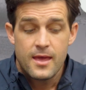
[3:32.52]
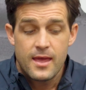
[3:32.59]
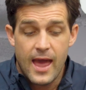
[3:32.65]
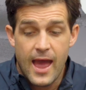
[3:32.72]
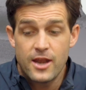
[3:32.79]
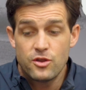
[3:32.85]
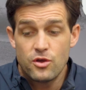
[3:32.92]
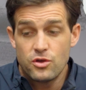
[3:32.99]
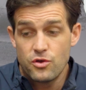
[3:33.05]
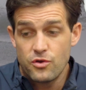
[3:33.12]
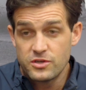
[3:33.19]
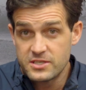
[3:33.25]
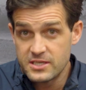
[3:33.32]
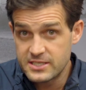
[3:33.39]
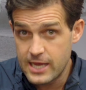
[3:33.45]
and you
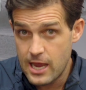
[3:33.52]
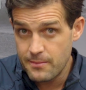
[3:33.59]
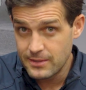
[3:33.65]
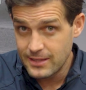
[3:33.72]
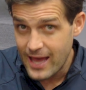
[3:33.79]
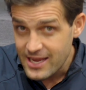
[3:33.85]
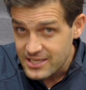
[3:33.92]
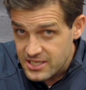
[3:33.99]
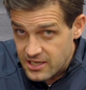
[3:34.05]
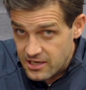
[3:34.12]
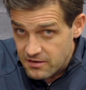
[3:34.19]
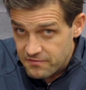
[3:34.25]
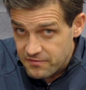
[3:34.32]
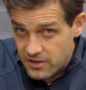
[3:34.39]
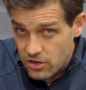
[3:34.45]
use the same lacing
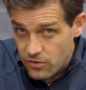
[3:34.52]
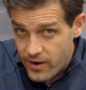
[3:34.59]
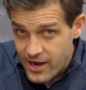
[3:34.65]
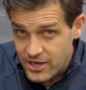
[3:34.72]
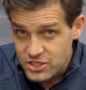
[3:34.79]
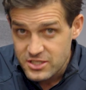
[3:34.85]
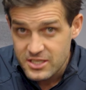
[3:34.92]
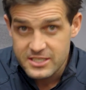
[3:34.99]
configuration,